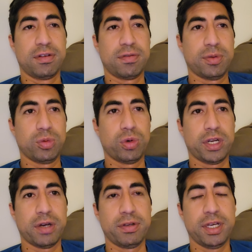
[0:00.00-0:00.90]
from the
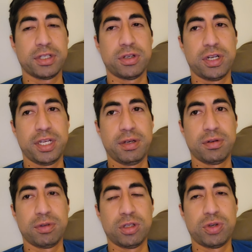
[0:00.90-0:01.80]
workout yesterday
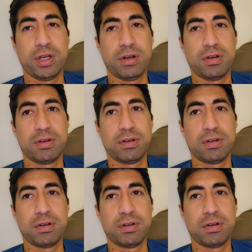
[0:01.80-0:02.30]
with a trainer.